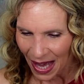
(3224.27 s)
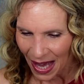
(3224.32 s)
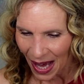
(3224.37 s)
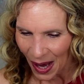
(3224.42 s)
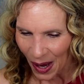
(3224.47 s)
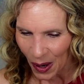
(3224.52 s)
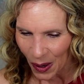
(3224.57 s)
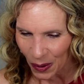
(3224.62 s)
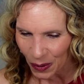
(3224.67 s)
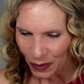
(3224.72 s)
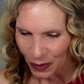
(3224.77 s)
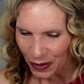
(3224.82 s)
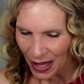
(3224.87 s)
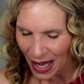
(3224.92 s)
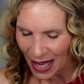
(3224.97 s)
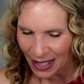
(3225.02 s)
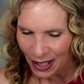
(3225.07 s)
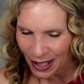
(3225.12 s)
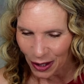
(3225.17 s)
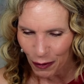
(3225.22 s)
Oh,
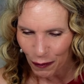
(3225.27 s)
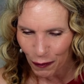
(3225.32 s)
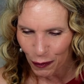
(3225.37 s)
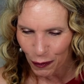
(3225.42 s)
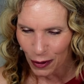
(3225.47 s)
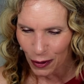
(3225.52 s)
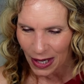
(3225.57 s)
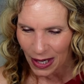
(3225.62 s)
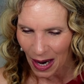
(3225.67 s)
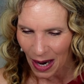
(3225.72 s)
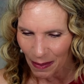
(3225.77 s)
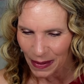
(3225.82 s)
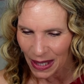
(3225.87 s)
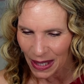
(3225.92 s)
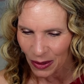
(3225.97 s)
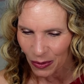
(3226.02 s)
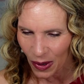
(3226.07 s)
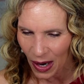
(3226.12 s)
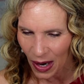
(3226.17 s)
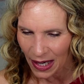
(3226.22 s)
thank you for coming,
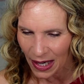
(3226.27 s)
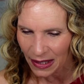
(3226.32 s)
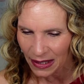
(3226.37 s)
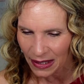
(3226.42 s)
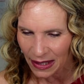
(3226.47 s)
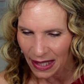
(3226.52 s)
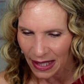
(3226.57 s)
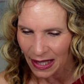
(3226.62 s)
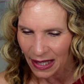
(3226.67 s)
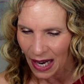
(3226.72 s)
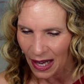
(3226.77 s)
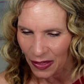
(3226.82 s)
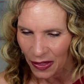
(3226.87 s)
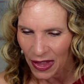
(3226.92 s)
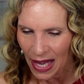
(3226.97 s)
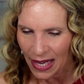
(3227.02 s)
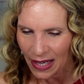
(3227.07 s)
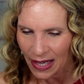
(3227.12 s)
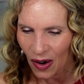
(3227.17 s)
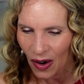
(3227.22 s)
Ronalyn. I
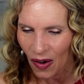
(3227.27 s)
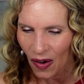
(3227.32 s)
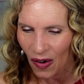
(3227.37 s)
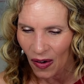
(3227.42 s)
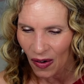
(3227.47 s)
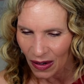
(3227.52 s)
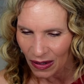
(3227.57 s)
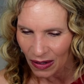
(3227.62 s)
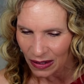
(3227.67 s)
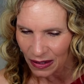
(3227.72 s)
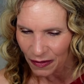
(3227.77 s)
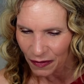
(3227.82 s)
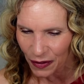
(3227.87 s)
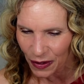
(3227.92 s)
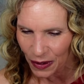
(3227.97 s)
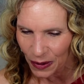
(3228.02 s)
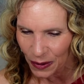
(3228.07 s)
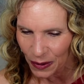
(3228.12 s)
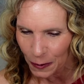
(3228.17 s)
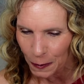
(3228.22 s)
thank all of
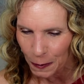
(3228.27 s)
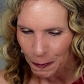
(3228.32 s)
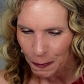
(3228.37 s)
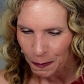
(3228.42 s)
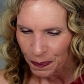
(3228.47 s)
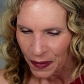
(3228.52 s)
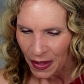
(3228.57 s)
you.